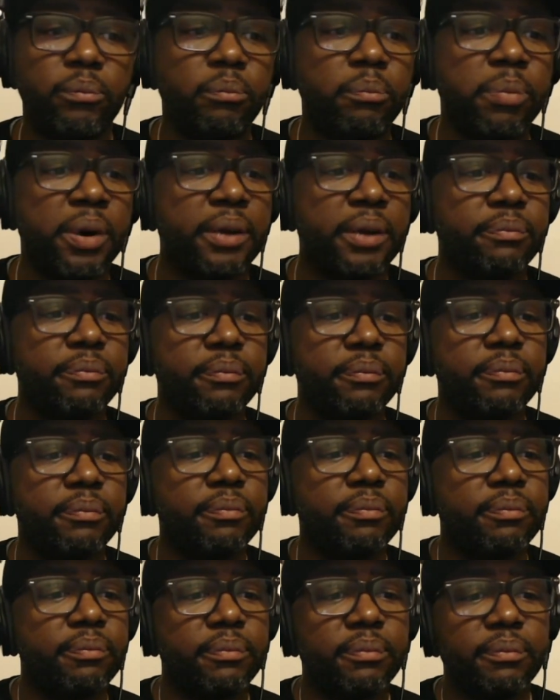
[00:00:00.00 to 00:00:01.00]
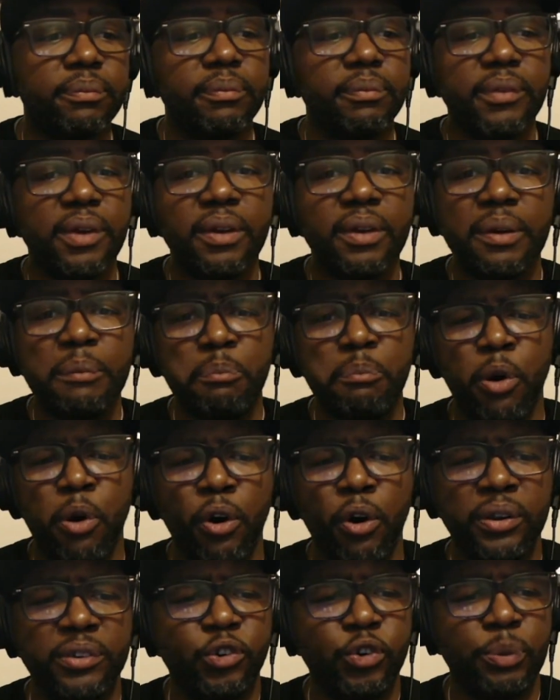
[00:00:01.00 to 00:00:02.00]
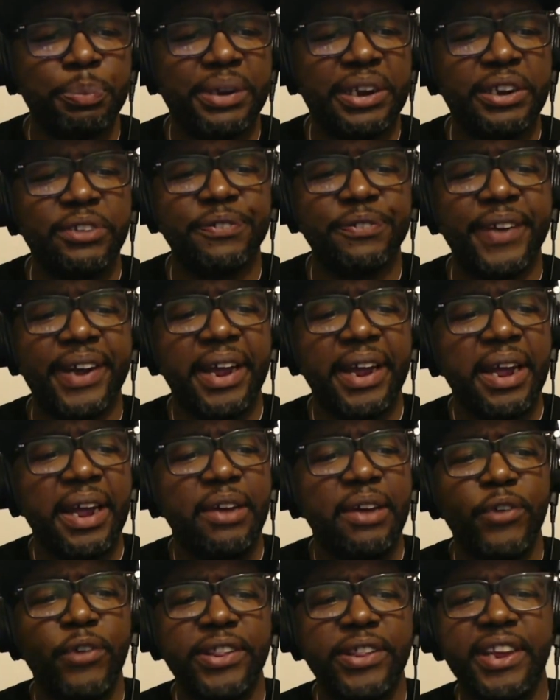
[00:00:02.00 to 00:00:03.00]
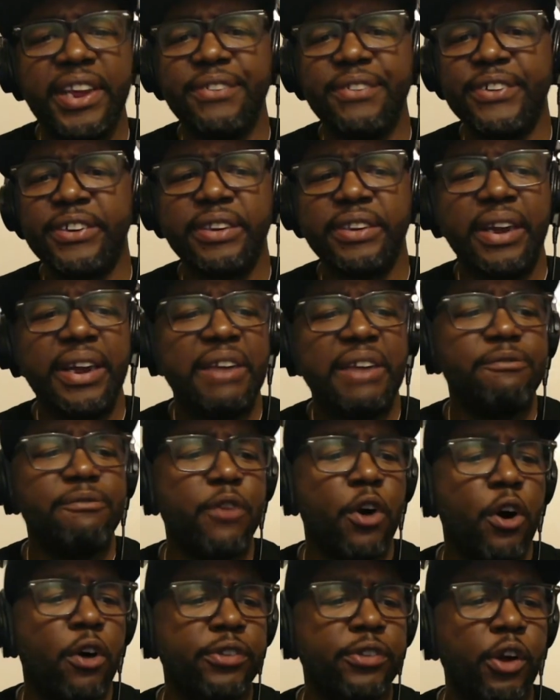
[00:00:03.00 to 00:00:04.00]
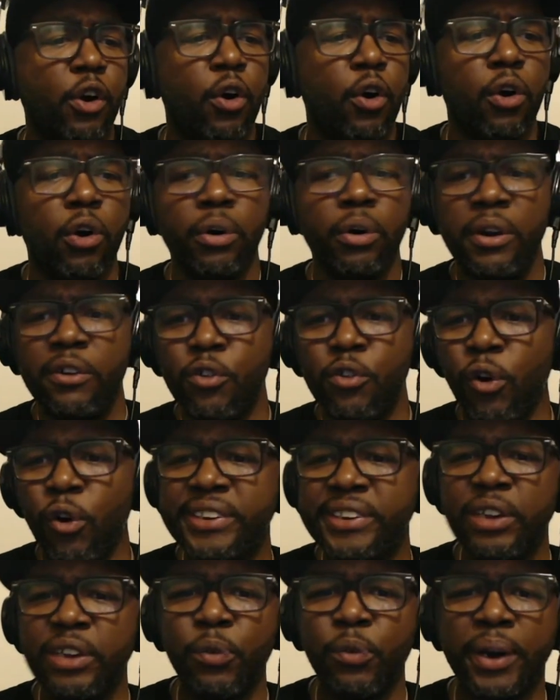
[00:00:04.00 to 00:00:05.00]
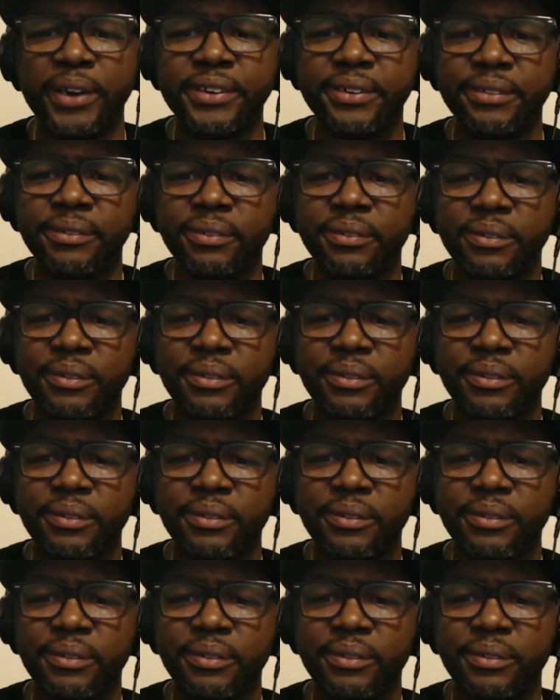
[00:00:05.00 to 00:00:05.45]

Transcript: But Paul Triple H, whether he was involved at all, of course he wasn't.